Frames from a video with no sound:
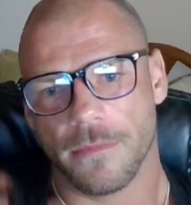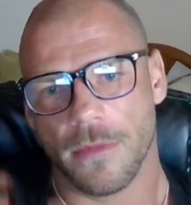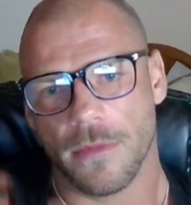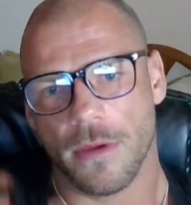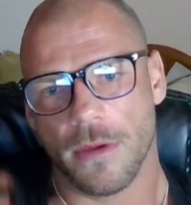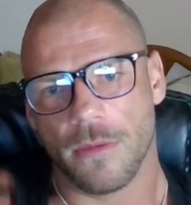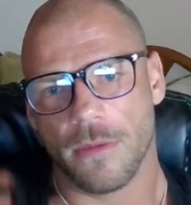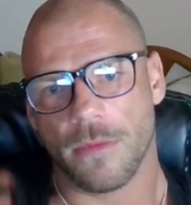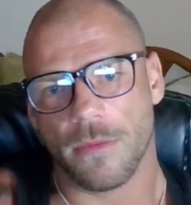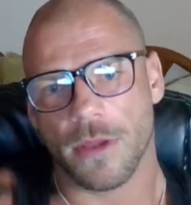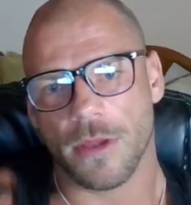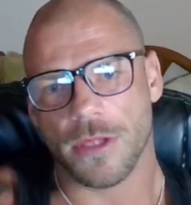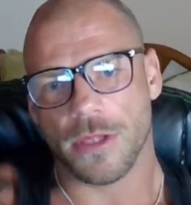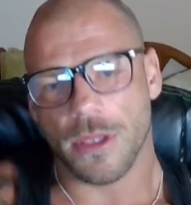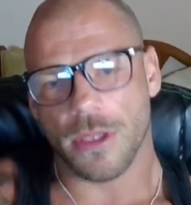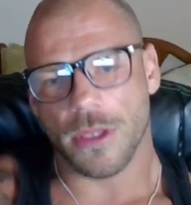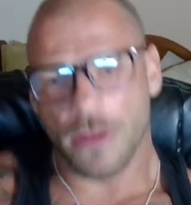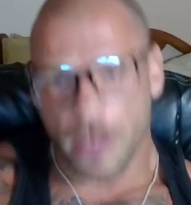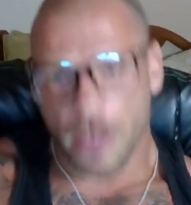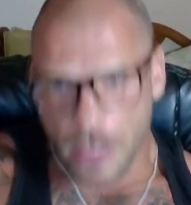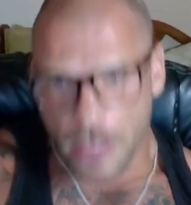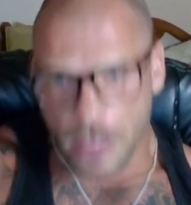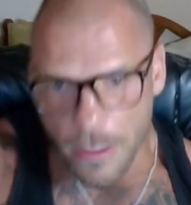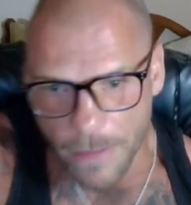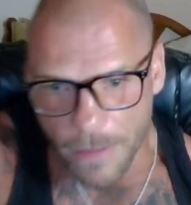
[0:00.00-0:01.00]
What I do
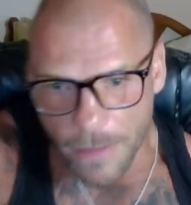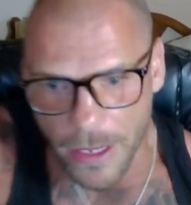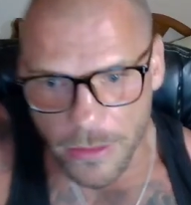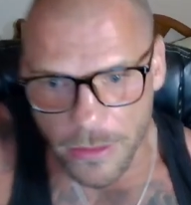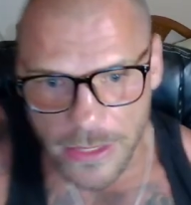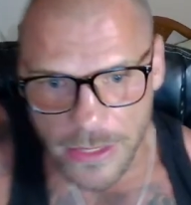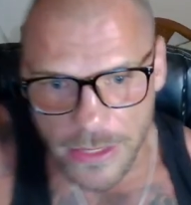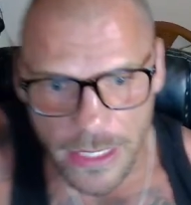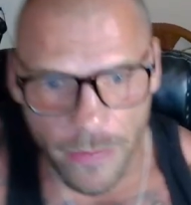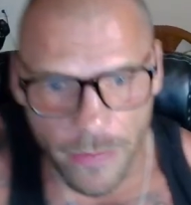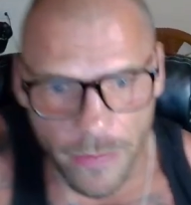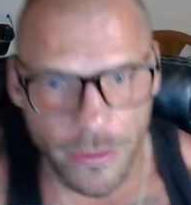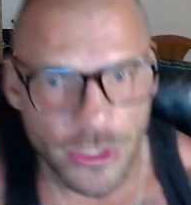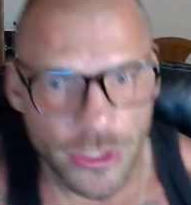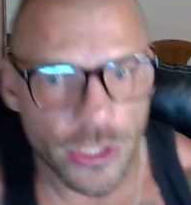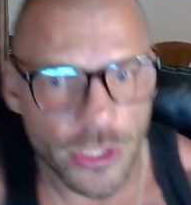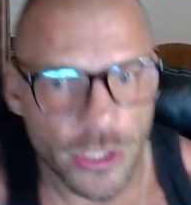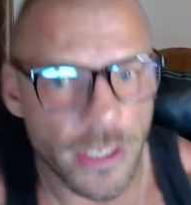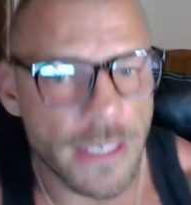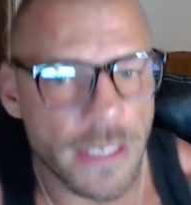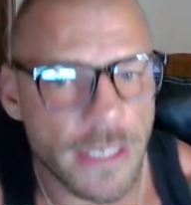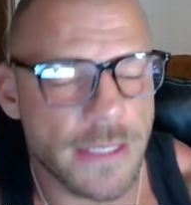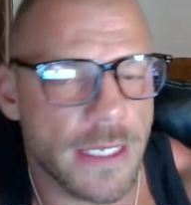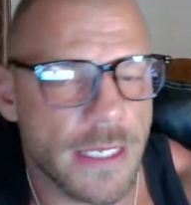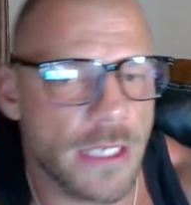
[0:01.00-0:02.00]
like about
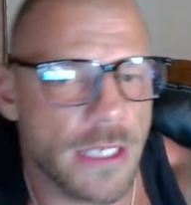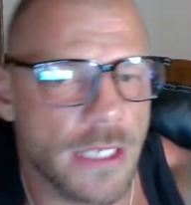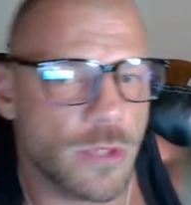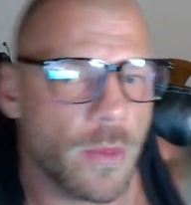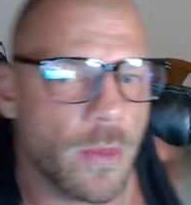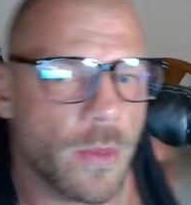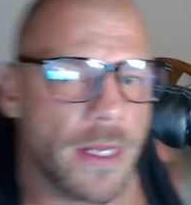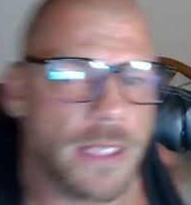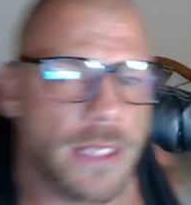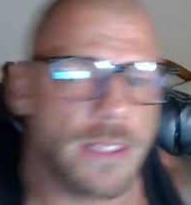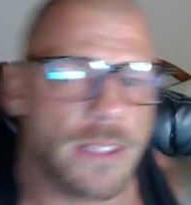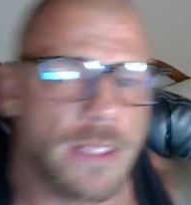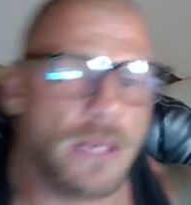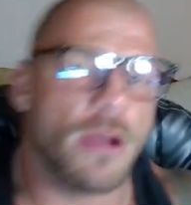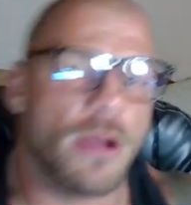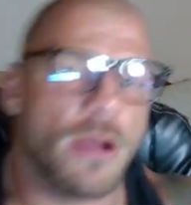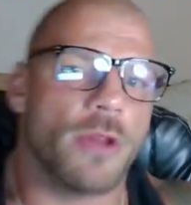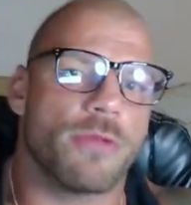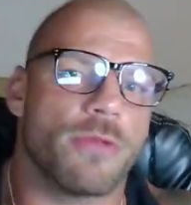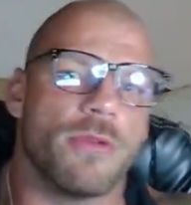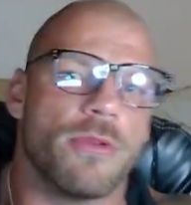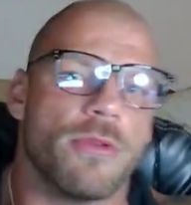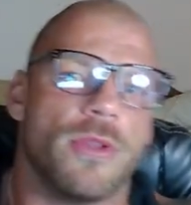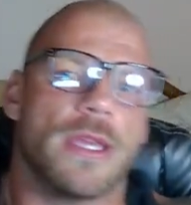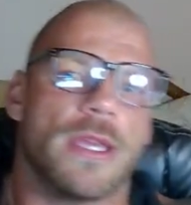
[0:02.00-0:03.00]
Tawanchai is that he's willing to go
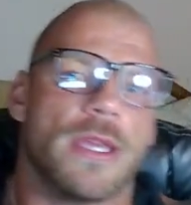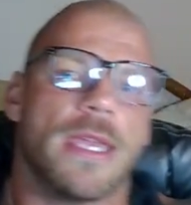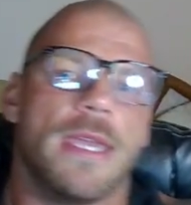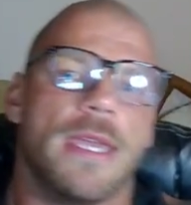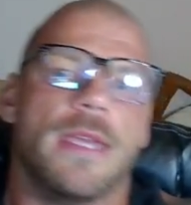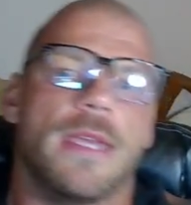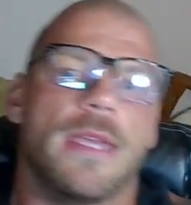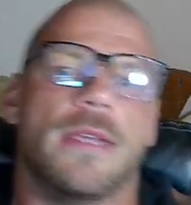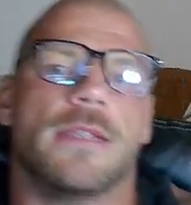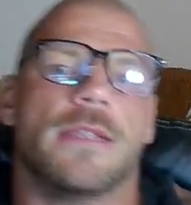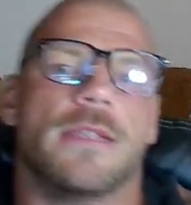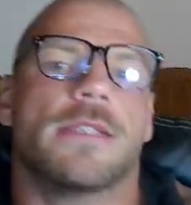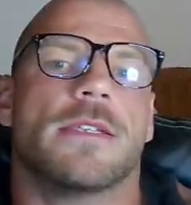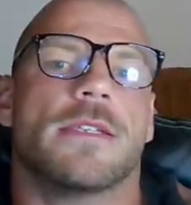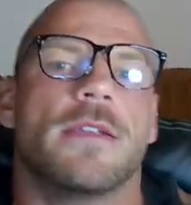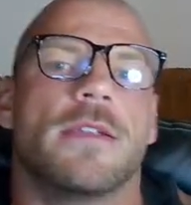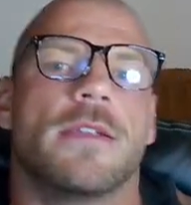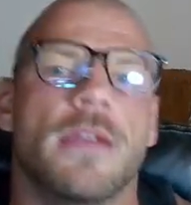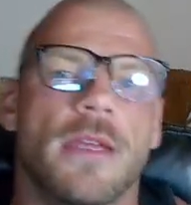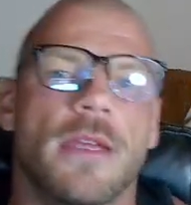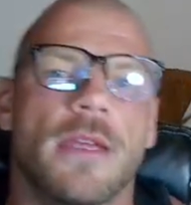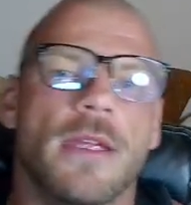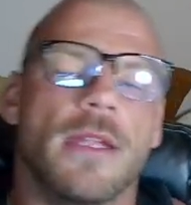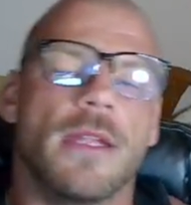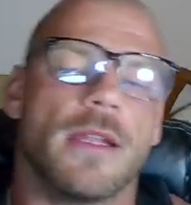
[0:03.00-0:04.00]
through the gears.
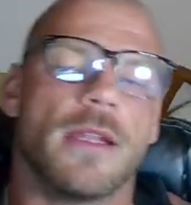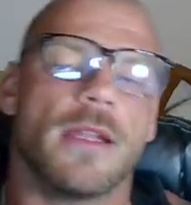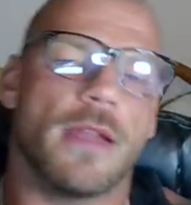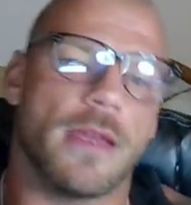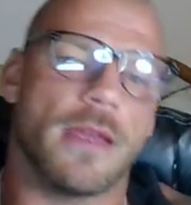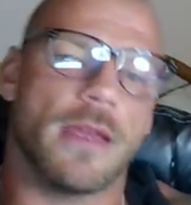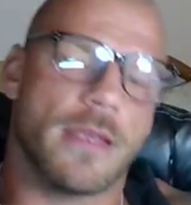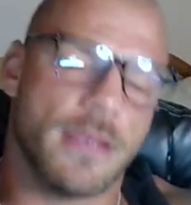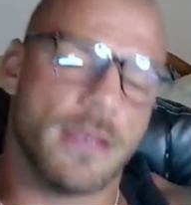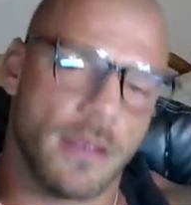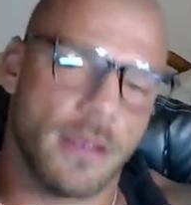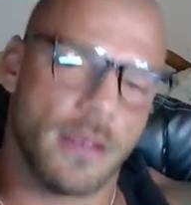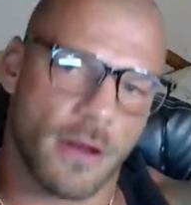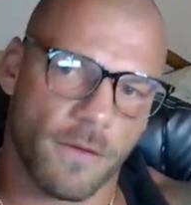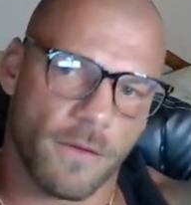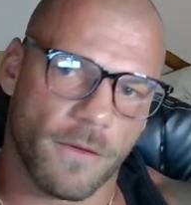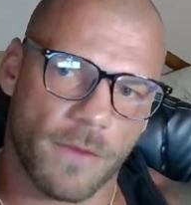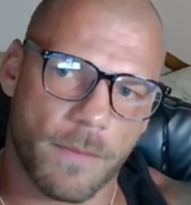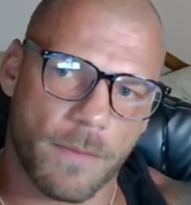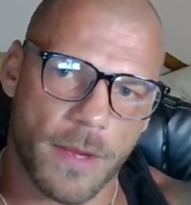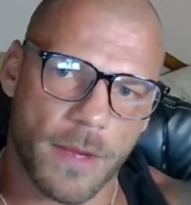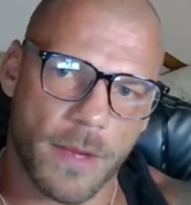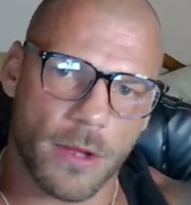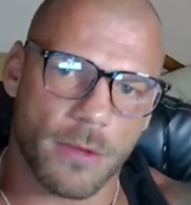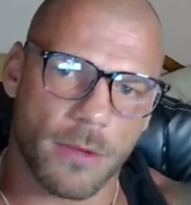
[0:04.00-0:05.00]
Like, if
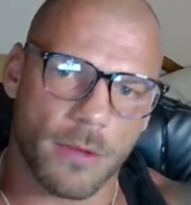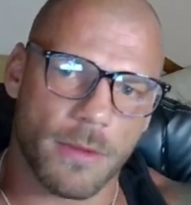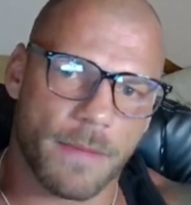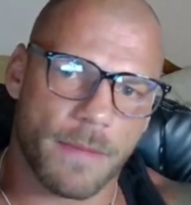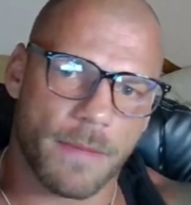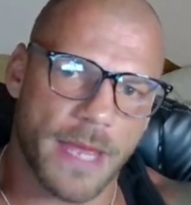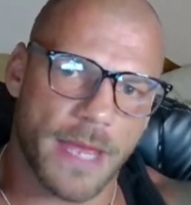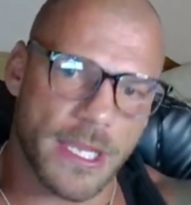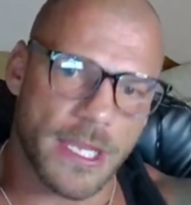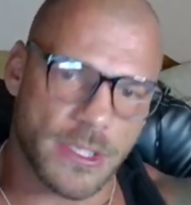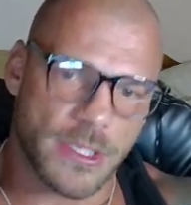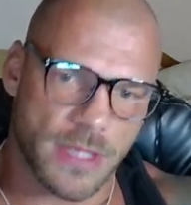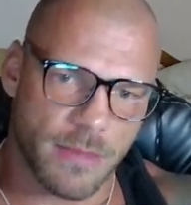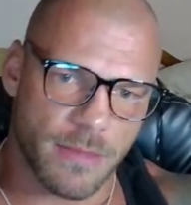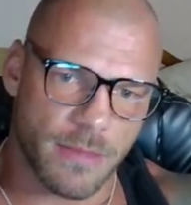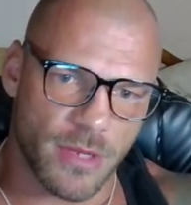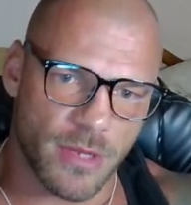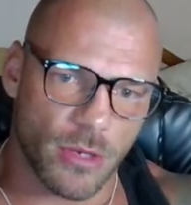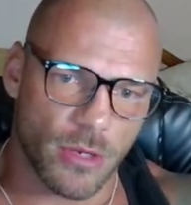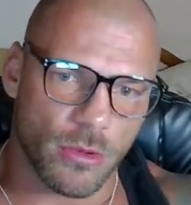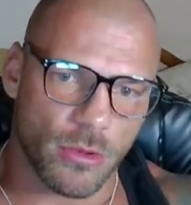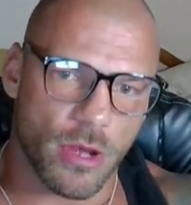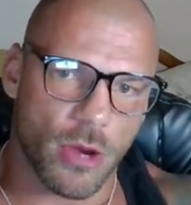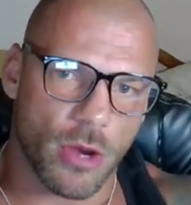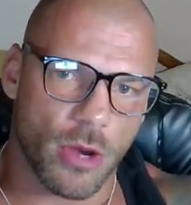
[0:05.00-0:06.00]
you pick up the pace with him,
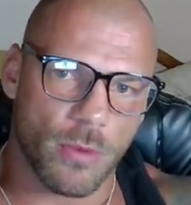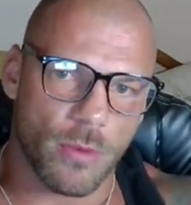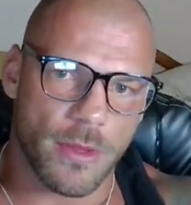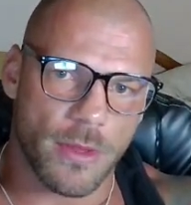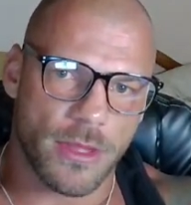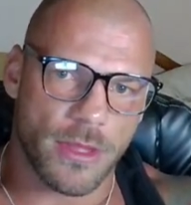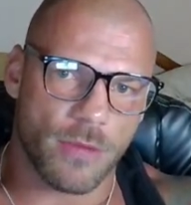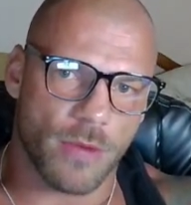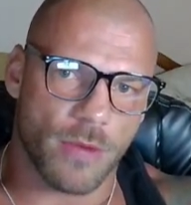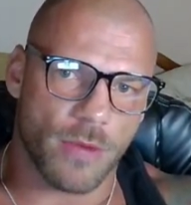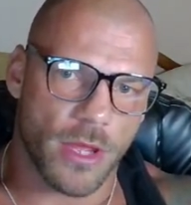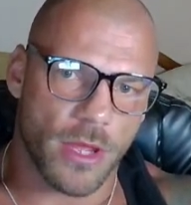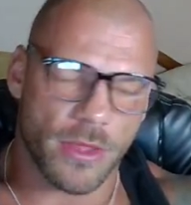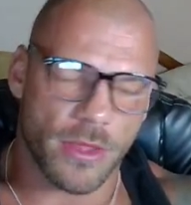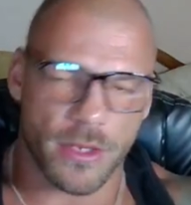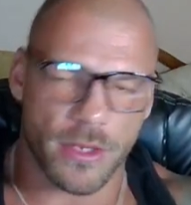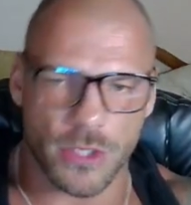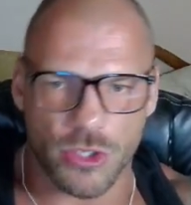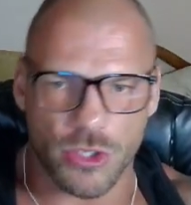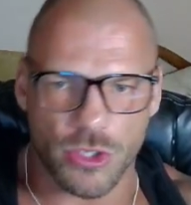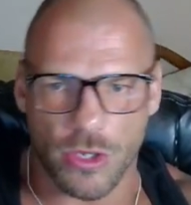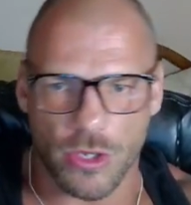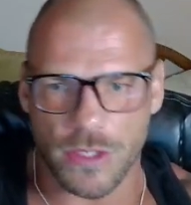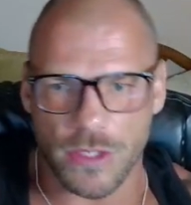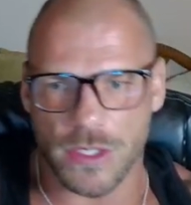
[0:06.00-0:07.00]
he'll go with you rather than
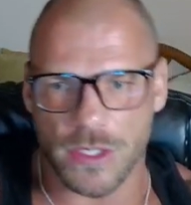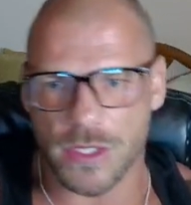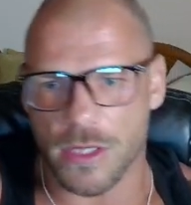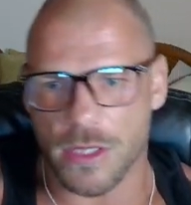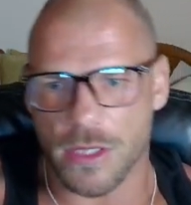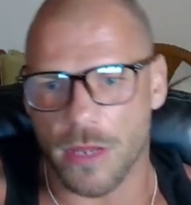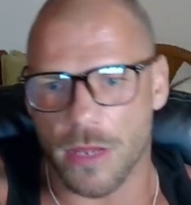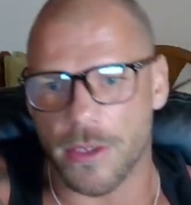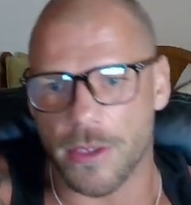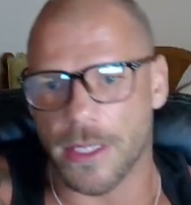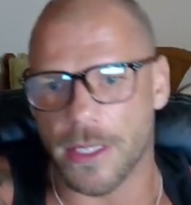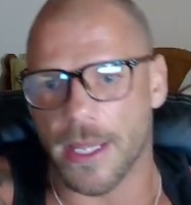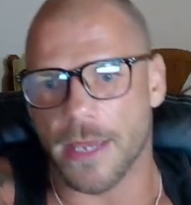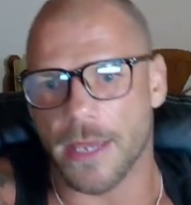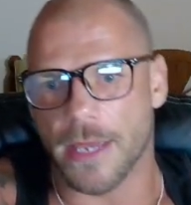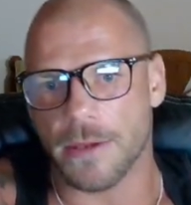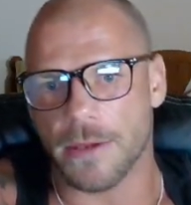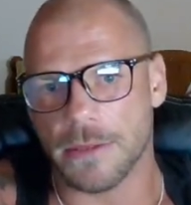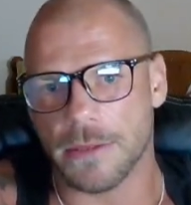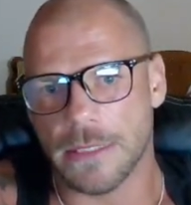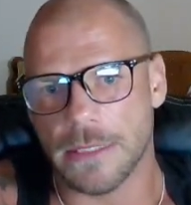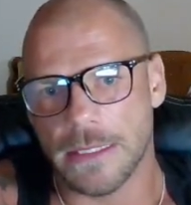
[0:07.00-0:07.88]
trying to slow you down.